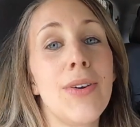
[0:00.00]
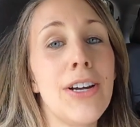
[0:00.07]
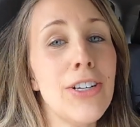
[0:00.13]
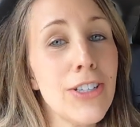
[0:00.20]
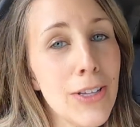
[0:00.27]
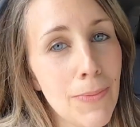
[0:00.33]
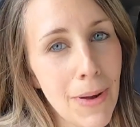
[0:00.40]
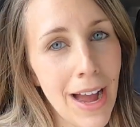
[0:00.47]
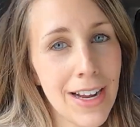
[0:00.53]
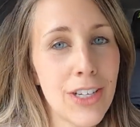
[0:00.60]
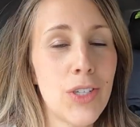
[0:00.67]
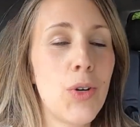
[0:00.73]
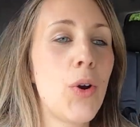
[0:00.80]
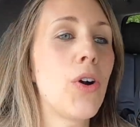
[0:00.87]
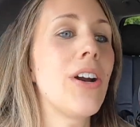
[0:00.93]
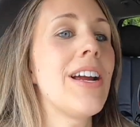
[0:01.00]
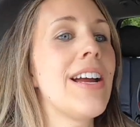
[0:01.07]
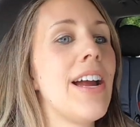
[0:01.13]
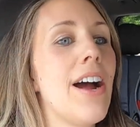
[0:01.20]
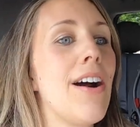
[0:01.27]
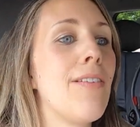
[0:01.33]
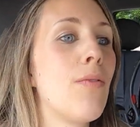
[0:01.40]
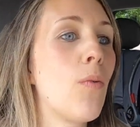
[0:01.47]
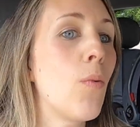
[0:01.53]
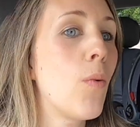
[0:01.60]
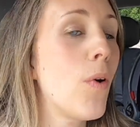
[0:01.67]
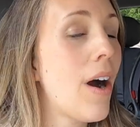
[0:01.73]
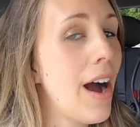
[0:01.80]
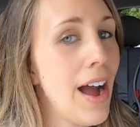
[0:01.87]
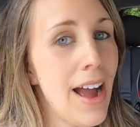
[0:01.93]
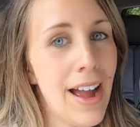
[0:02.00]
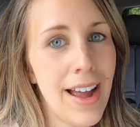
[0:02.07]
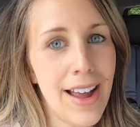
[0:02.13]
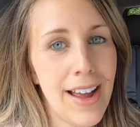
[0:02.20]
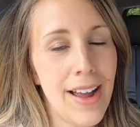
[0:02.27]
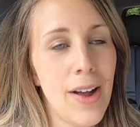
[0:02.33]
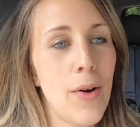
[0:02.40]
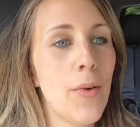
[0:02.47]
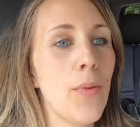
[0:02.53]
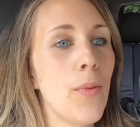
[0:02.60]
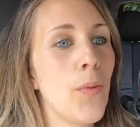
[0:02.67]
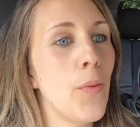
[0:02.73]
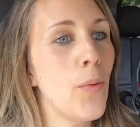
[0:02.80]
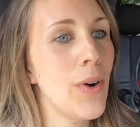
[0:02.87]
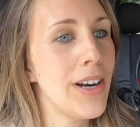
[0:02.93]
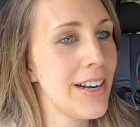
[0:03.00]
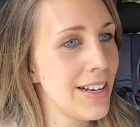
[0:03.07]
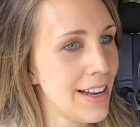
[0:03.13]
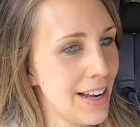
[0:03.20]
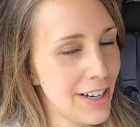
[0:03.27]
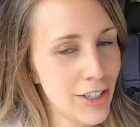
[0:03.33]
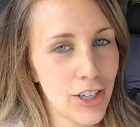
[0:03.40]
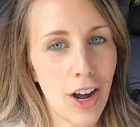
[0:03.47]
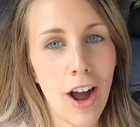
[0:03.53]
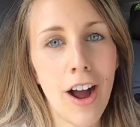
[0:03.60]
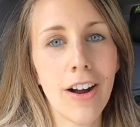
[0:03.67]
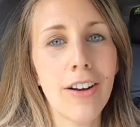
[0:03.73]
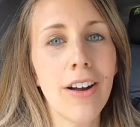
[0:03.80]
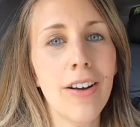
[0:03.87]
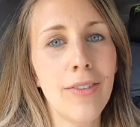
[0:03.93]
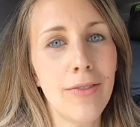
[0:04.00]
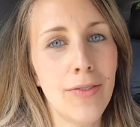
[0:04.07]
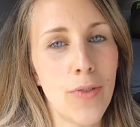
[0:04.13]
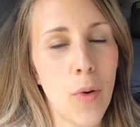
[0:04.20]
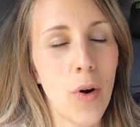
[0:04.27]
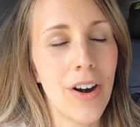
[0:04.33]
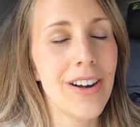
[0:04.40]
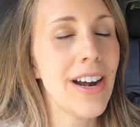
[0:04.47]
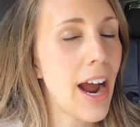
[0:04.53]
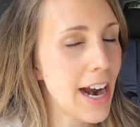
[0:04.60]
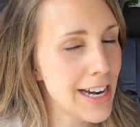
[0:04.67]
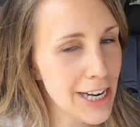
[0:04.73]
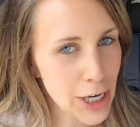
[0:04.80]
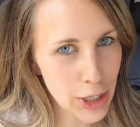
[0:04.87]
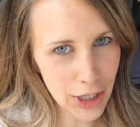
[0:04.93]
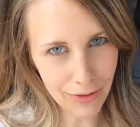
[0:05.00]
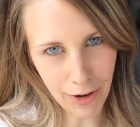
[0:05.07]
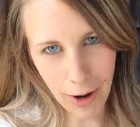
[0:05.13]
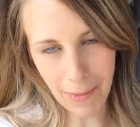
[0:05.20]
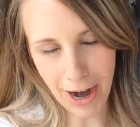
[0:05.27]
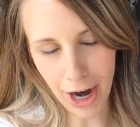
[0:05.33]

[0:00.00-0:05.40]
so here's the backstory of why we didn't get a dog for nine years of our